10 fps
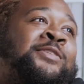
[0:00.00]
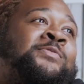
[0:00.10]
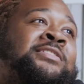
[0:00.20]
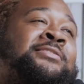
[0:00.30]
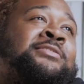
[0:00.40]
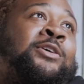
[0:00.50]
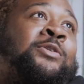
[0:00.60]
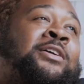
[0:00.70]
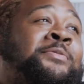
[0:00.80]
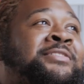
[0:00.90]
It was
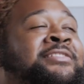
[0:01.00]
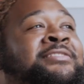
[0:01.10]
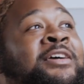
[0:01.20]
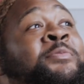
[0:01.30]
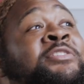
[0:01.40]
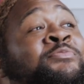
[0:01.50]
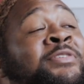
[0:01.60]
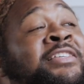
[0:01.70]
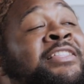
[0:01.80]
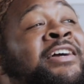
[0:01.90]

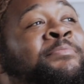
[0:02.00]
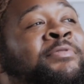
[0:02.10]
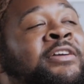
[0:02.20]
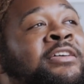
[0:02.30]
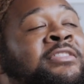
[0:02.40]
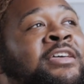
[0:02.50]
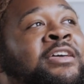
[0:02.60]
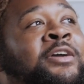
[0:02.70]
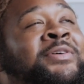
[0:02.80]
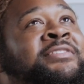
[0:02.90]
really like bringing.
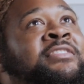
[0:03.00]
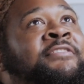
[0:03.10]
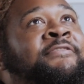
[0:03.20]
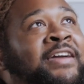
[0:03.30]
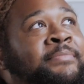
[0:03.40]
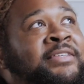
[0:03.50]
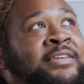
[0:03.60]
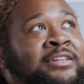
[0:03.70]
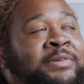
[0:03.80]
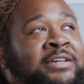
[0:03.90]
It wasn't the family
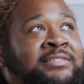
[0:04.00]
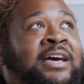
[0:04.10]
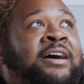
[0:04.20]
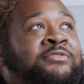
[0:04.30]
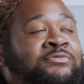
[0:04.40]
thing to me because I have